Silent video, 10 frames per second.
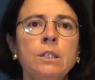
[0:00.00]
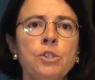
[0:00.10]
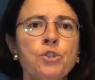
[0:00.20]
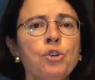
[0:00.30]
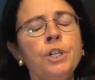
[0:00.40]

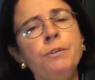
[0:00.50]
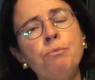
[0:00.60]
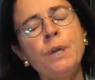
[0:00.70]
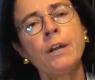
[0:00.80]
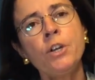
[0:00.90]
So
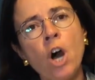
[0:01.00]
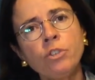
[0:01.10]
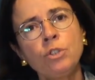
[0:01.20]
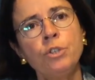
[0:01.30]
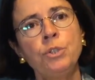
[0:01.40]
if we are
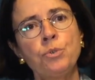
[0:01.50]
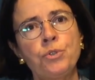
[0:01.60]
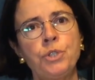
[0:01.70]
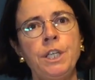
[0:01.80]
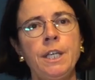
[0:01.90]
not going to
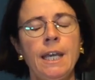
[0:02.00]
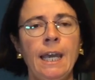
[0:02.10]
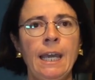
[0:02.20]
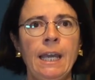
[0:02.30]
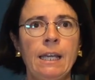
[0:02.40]
see
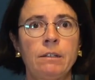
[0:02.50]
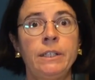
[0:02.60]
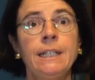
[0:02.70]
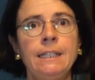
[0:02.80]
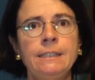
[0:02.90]
a
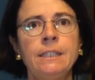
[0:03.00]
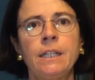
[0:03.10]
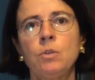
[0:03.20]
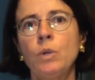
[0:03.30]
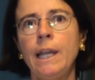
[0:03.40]
really
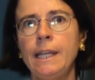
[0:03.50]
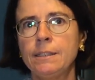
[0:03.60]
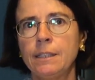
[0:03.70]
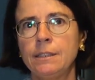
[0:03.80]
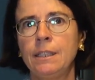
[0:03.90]

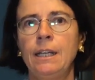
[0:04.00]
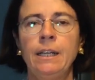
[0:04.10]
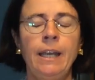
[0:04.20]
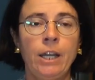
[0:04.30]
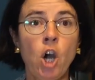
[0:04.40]
deregulated
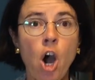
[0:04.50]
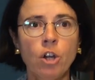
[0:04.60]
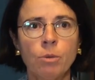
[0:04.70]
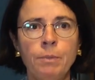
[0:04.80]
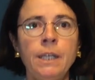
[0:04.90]

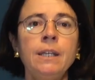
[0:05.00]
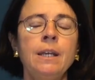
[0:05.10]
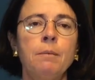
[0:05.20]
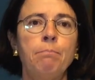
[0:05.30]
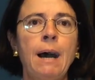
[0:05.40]
economy,
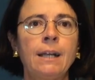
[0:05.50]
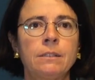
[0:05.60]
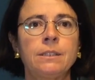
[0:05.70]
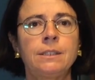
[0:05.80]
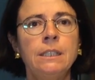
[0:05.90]

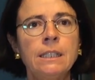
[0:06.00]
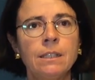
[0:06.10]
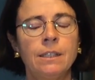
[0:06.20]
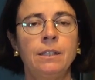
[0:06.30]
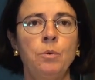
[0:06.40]
but
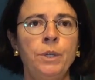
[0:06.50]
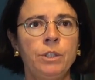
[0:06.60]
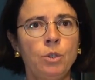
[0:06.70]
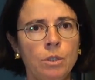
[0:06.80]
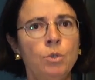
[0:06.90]
still with
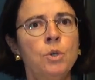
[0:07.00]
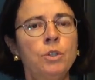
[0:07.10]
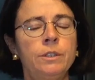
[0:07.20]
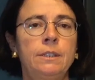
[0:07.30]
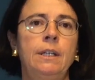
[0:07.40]

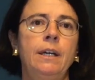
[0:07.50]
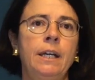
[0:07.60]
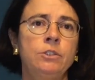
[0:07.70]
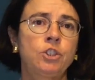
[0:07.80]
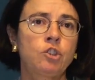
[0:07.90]
good
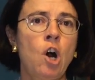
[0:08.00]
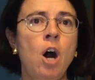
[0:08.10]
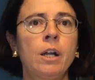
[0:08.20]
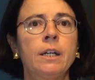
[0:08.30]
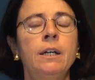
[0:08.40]
and
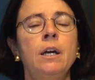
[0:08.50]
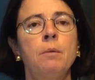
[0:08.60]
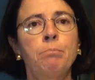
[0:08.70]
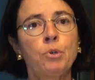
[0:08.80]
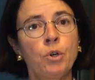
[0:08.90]
strong
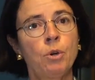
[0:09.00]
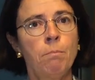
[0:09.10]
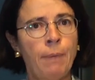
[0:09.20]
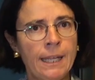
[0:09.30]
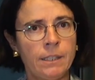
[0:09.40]

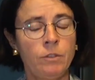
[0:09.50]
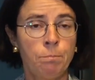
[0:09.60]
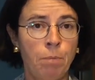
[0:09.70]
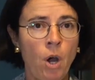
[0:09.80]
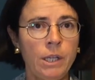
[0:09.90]

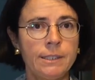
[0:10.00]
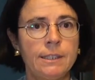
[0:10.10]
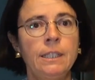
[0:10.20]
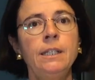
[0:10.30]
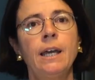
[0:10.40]
pro-competitive
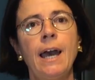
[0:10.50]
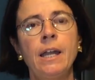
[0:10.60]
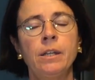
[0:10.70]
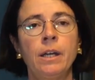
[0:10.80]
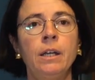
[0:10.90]
policy
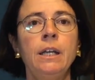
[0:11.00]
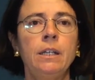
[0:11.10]
and